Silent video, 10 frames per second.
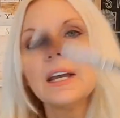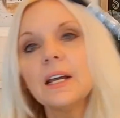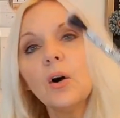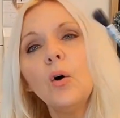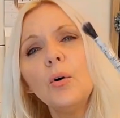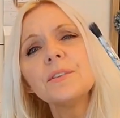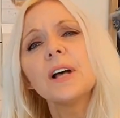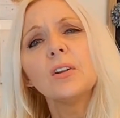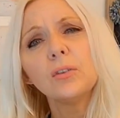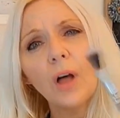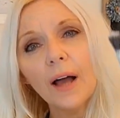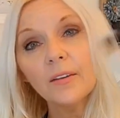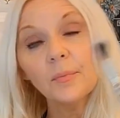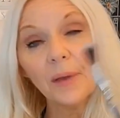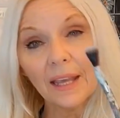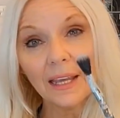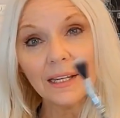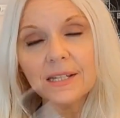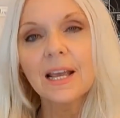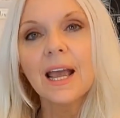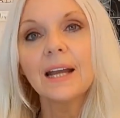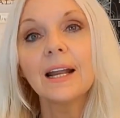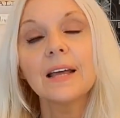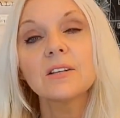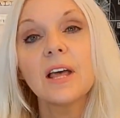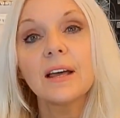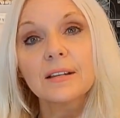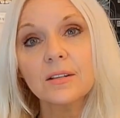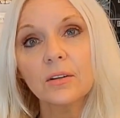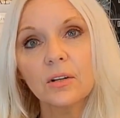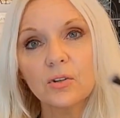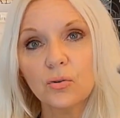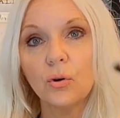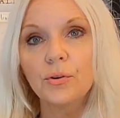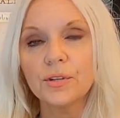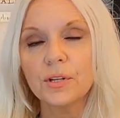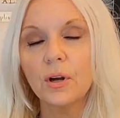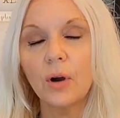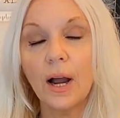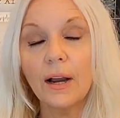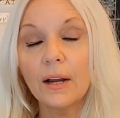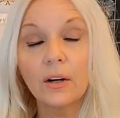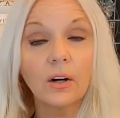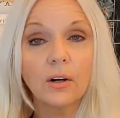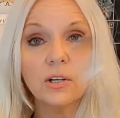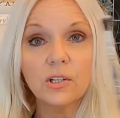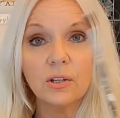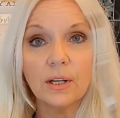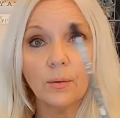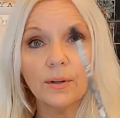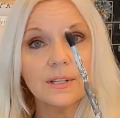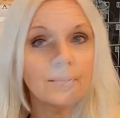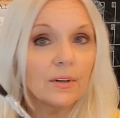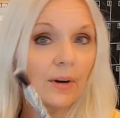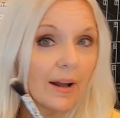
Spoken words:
It holds a lot of paint, and it has excellent control. So I encourage you to get one of these if you don't